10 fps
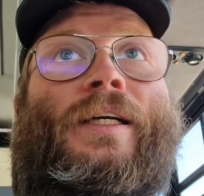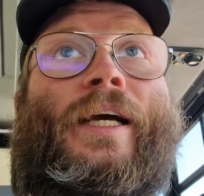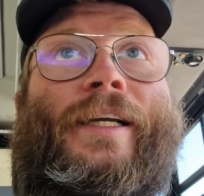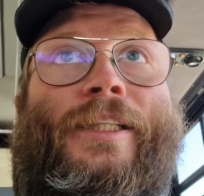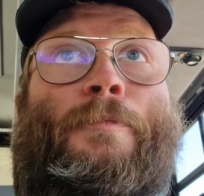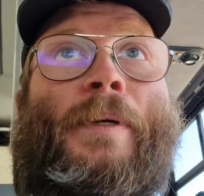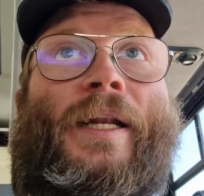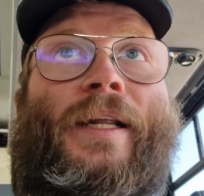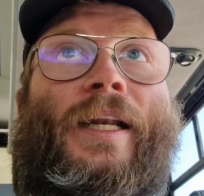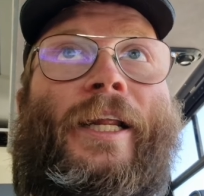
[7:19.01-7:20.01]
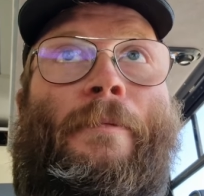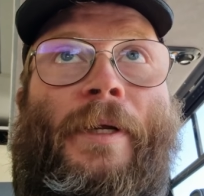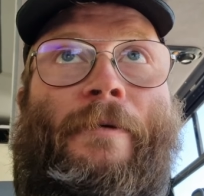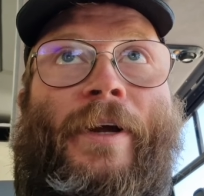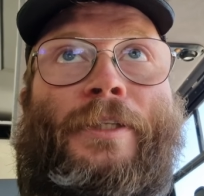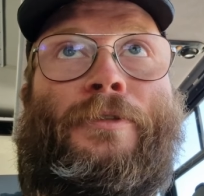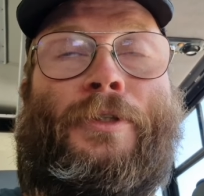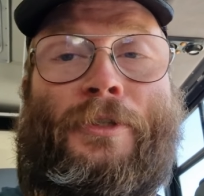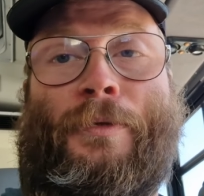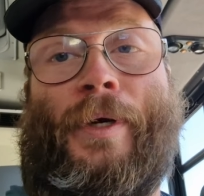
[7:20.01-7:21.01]
I can spend a little bit of
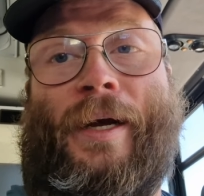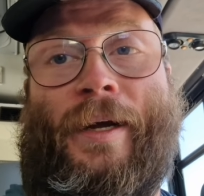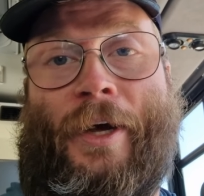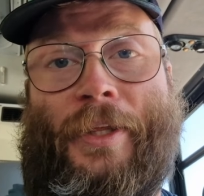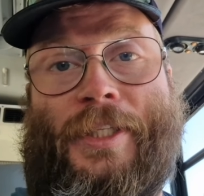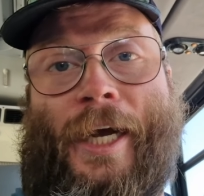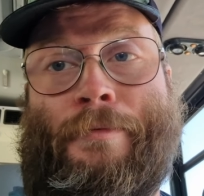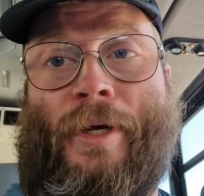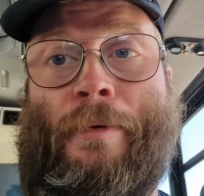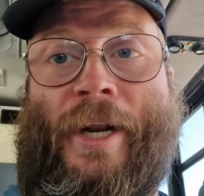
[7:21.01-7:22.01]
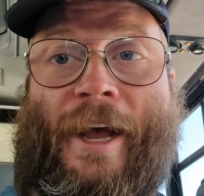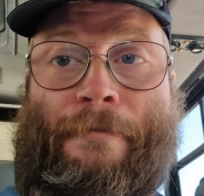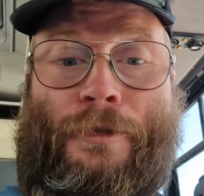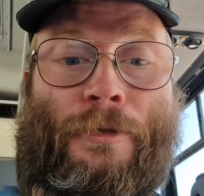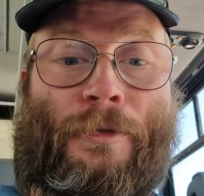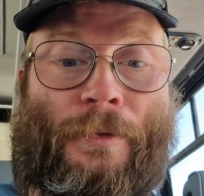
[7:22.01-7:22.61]
extra, so where other times I would have to